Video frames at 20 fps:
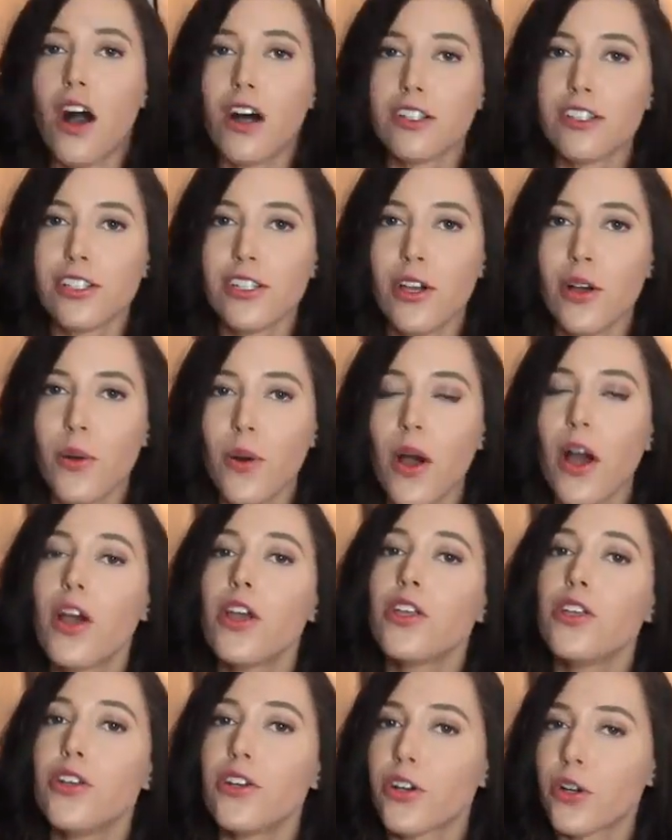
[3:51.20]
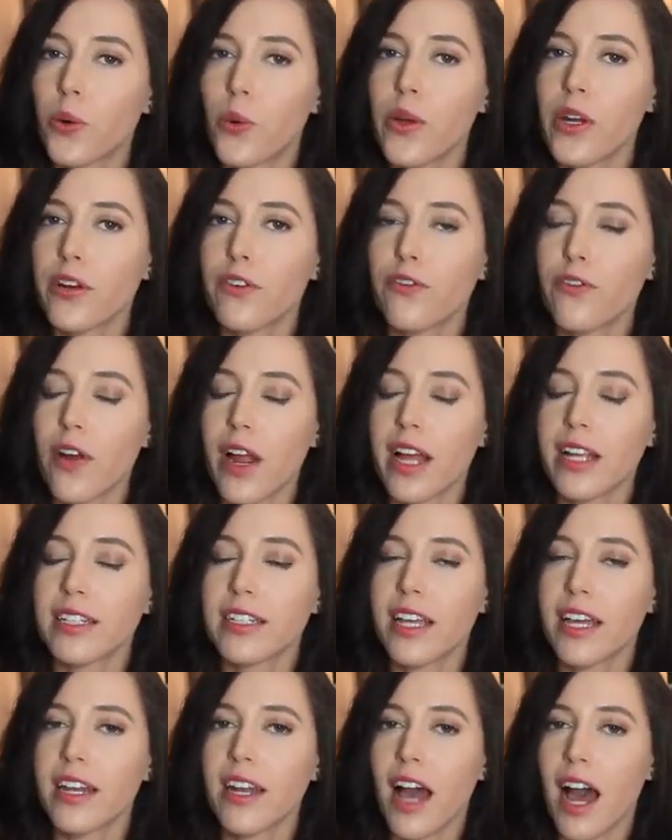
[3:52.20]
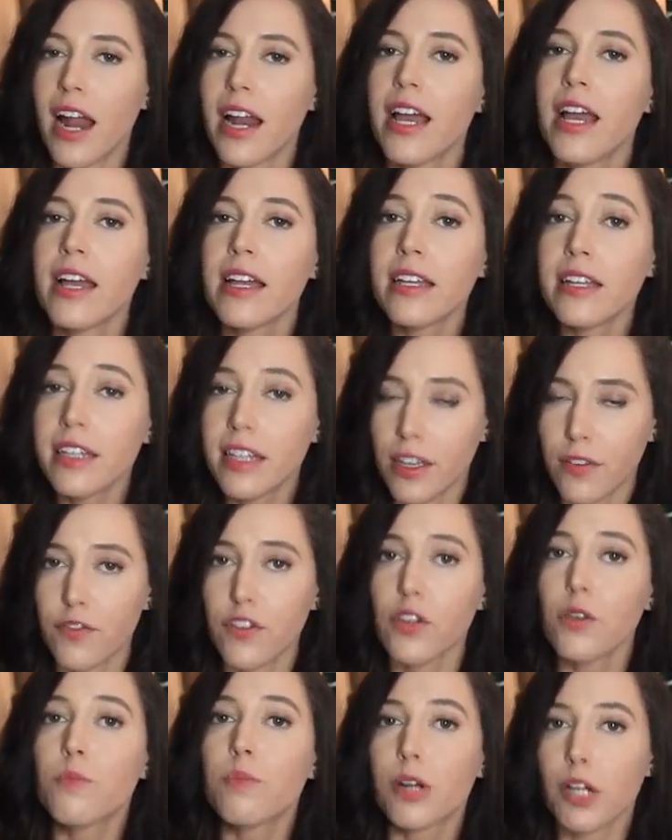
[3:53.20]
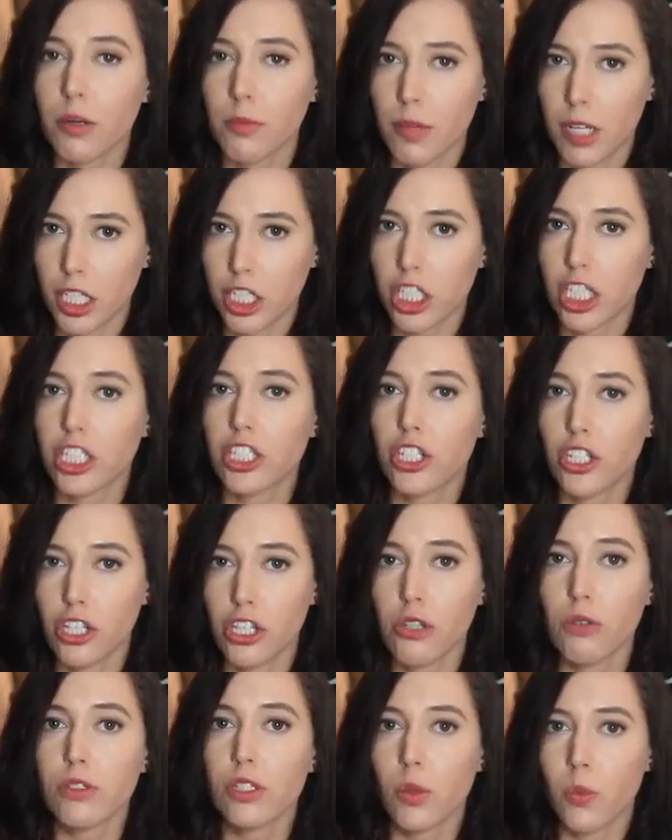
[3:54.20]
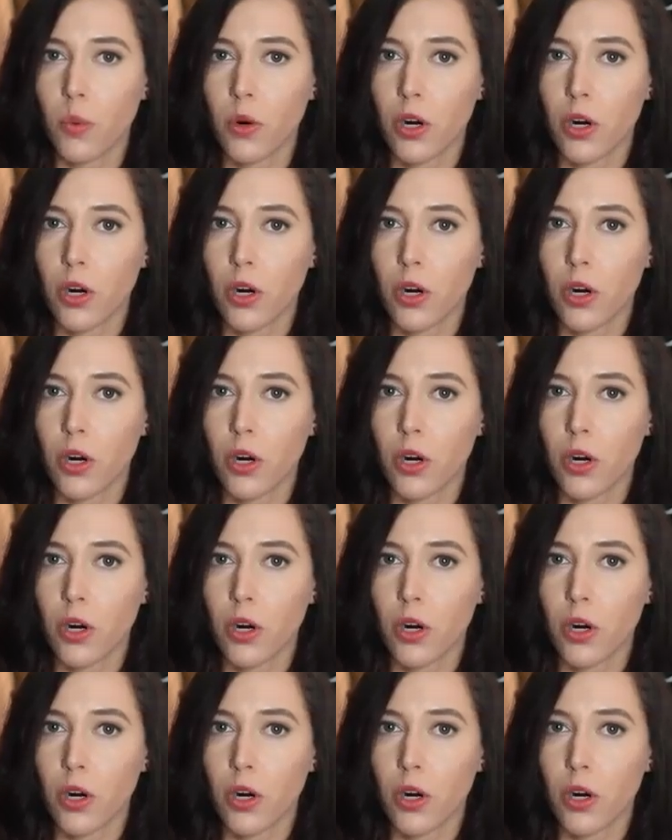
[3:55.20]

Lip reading: Also, your queer friend cannot give you permission to use a